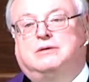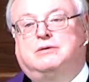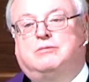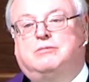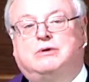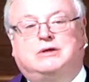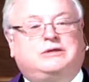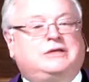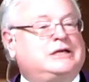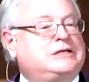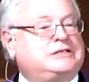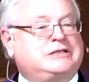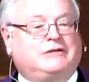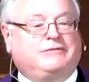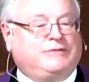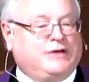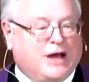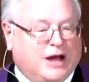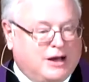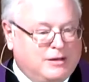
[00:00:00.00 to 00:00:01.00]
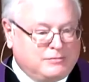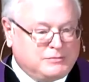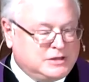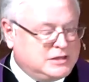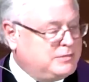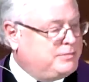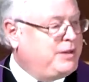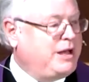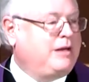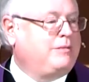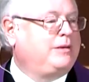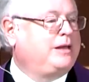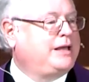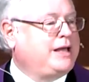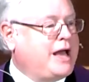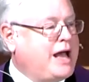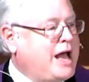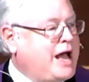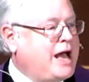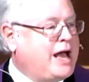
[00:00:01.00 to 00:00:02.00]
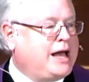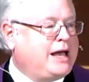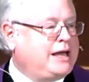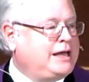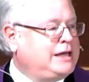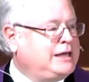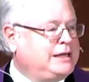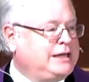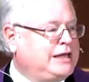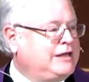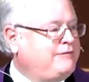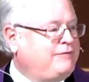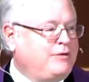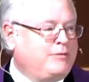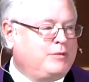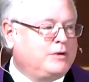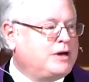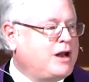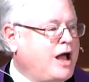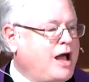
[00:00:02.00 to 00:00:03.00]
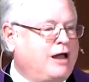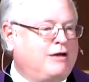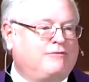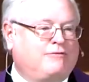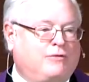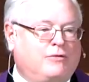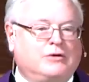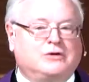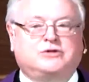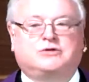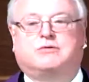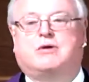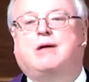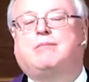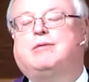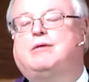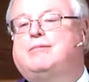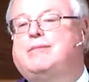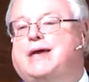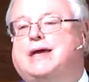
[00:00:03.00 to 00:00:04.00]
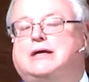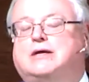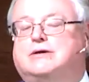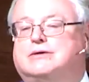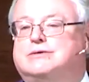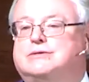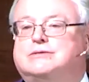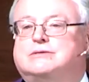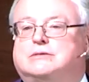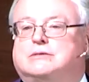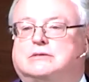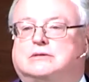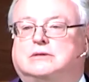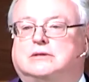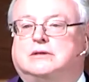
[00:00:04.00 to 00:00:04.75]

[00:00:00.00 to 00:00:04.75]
would this have come to the public eye if it were not for troublemakers?